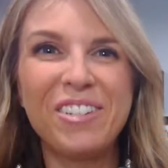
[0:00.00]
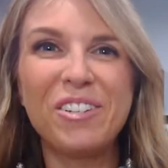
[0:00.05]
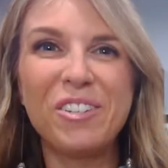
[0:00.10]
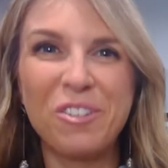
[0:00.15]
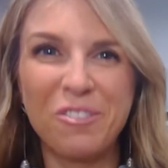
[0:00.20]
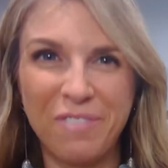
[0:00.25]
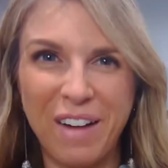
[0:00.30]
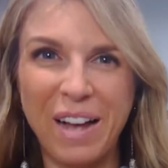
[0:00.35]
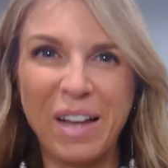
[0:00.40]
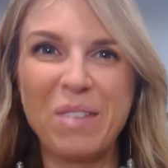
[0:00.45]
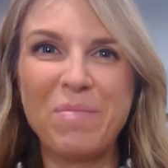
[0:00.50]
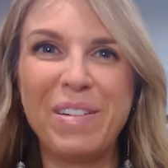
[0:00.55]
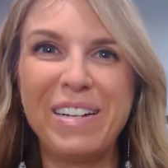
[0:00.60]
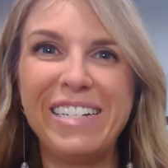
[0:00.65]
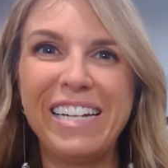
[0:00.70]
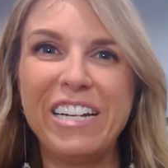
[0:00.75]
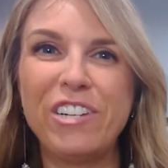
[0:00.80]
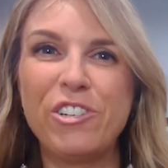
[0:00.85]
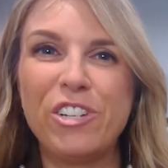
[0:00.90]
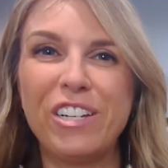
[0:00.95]
your
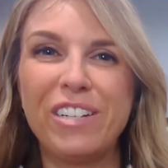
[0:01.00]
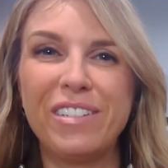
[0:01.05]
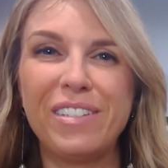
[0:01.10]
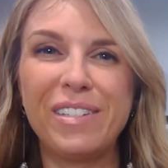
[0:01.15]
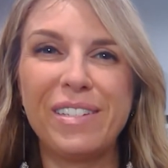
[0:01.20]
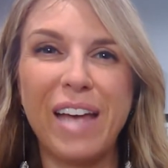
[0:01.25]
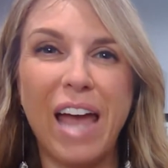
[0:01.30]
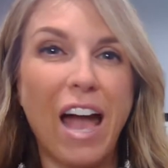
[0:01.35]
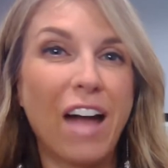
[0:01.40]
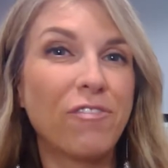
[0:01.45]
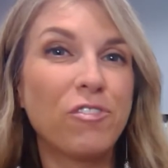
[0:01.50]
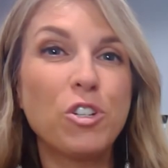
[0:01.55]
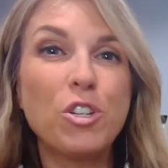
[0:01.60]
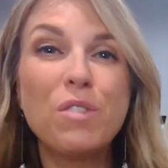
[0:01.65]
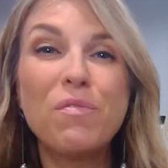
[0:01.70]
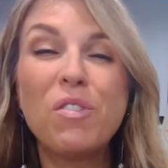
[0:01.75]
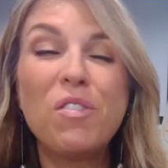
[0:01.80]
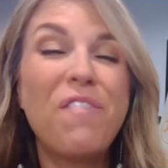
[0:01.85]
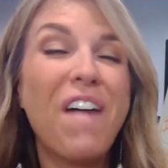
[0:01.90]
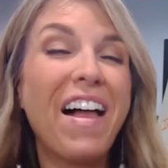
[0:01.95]
recommendations. After
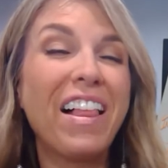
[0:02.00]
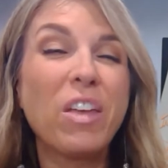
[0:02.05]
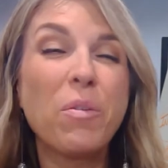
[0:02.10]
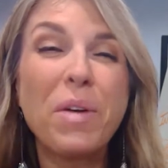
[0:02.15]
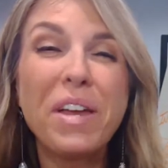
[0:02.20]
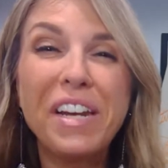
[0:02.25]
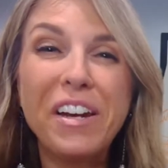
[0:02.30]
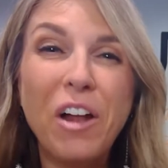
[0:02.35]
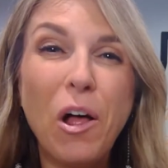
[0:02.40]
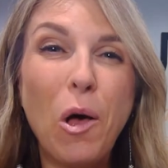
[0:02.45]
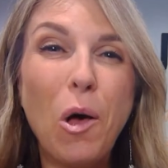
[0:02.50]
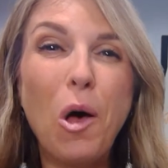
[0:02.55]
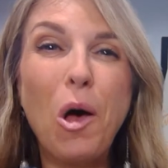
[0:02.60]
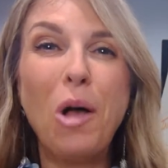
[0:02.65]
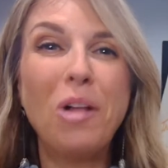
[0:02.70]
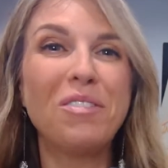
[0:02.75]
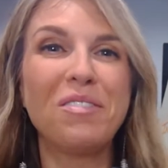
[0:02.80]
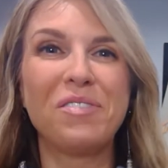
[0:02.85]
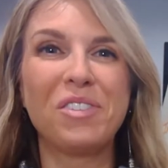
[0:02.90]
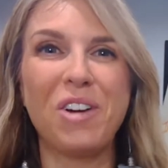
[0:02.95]
you've evaluated
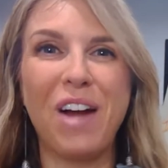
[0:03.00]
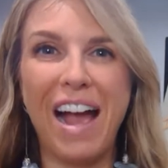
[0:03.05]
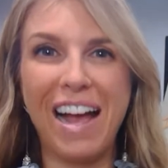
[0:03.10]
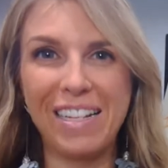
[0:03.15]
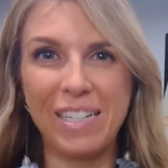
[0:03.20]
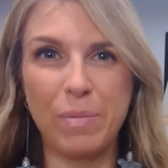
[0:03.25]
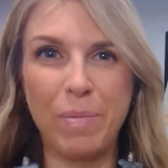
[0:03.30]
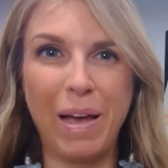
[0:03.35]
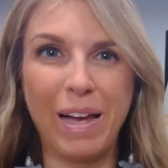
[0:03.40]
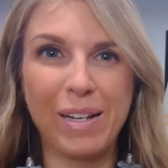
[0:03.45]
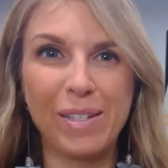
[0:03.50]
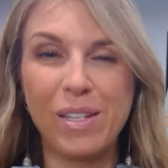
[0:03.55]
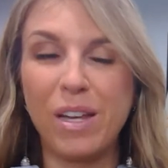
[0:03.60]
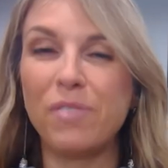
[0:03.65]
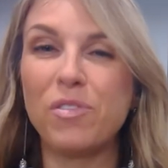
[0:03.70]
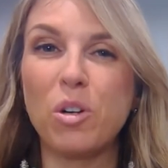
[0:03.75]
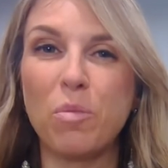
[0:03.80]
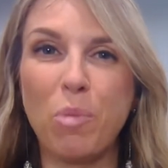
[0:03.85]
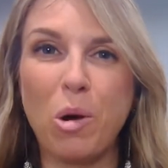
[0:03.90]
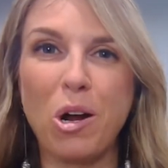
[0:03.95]
all of your aspects of
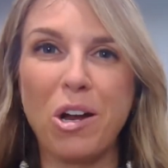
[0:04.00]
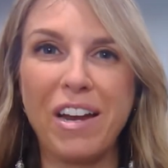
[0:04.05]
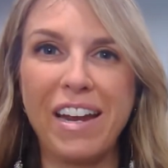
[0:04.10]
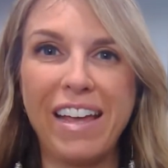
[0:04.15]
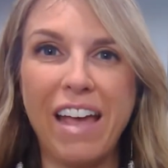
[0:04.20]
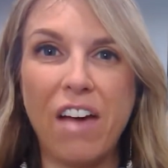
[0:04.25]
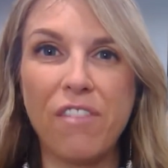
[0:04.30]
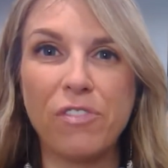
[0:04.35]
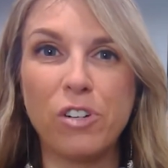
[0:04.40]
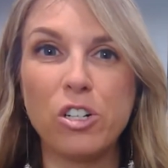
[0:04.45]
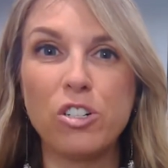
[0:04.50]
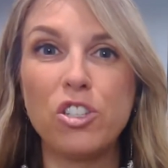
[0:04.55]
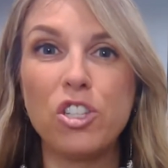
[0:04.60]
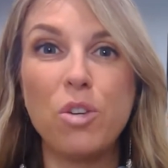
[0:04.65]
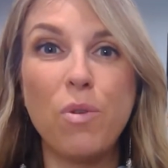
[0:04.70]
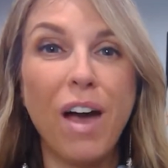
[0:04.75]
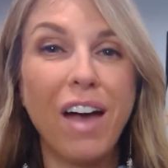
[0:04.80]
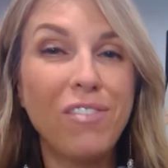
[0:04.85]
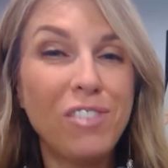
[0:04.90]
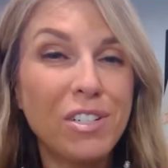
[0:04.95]
your marketing efforts, you
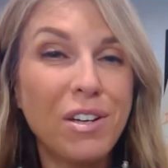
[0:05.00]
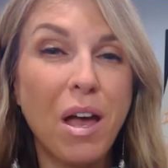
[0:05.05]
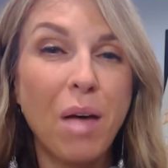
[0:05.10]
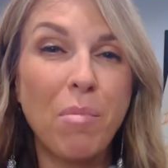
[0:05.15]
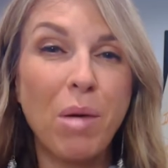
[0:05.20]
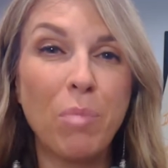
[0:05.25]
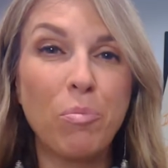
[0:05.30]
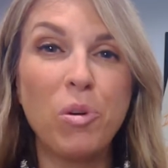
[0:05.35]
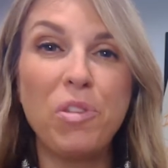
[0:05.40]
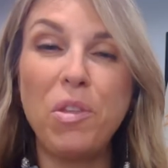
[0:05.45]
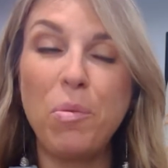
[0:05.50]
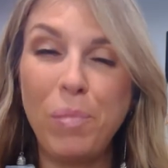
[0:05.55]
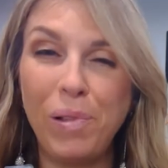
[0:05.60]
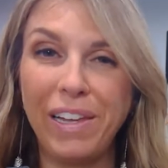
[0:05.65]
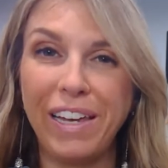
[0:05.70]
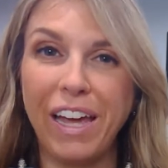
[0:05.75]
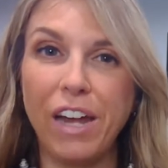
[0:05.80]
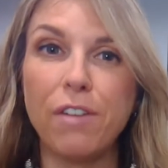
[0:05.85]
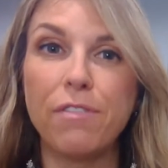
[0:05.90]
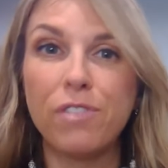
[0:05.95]
have to come up with a
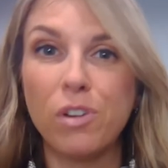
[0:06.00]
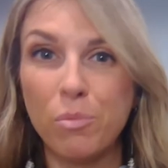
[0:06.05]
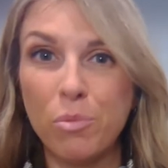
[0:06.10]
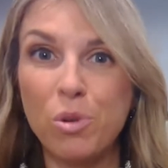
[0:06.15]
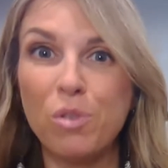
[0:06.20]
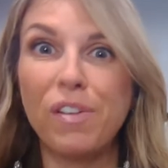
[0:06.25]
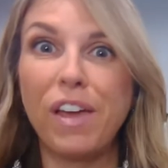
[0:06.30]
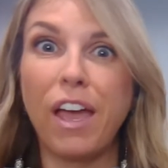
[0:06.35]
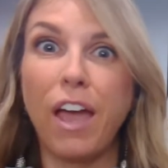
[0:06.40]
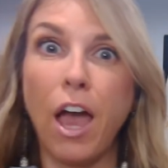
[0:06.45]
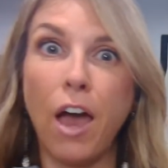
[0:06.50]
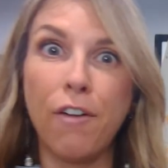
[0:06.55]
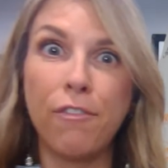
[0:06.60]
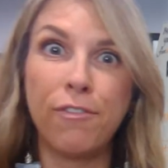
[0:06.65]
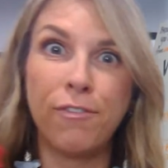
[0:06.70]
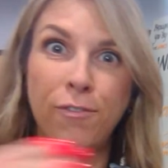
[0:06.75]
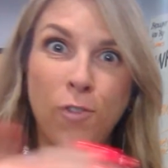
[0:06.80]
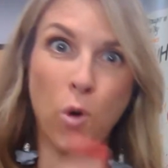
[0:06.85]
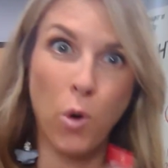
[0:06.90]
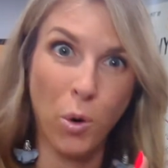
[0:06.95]
plan for moving
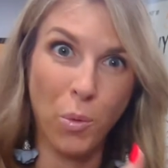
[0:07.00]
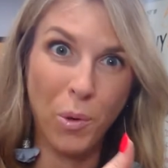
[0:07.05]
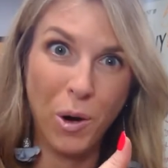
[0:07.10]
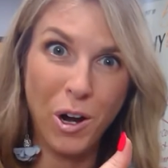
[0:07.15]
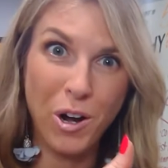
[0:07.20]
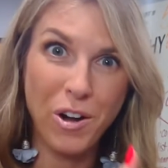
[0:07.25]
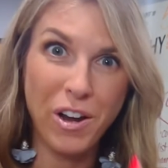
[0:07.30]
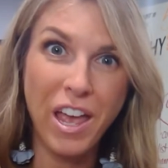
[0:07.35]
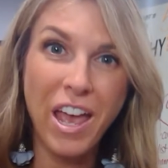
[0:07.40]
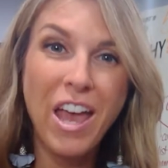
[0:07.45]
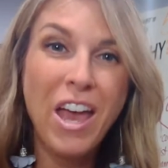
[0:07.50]
forward.